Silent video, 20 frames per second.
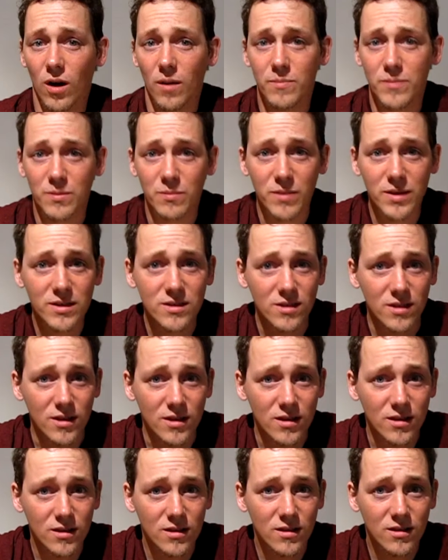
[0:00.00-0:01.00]
optimistic.
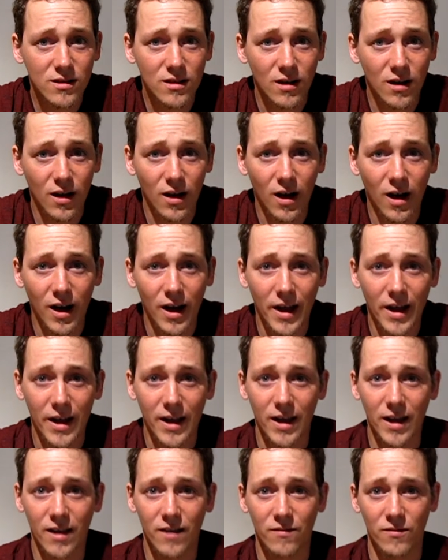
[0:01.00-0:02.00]
I
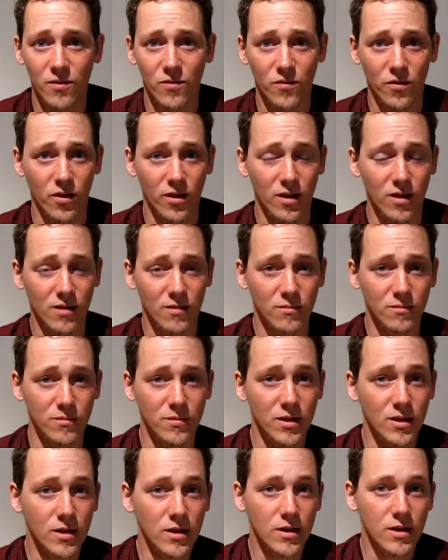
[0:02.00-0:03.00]
have
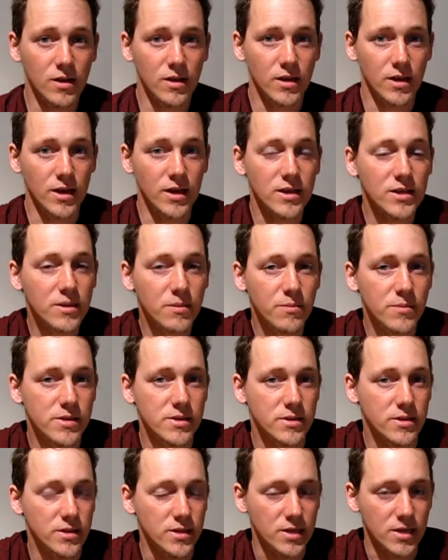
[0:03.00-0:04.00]
overcome
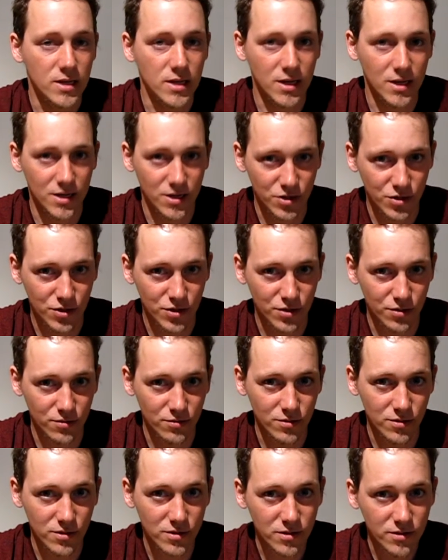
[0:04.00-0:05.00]
intimacy
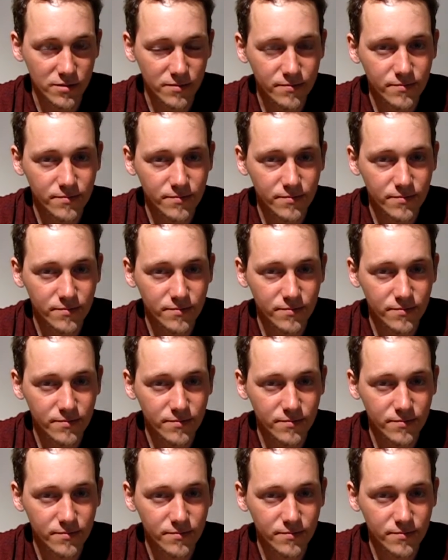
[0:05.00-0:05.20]
issues.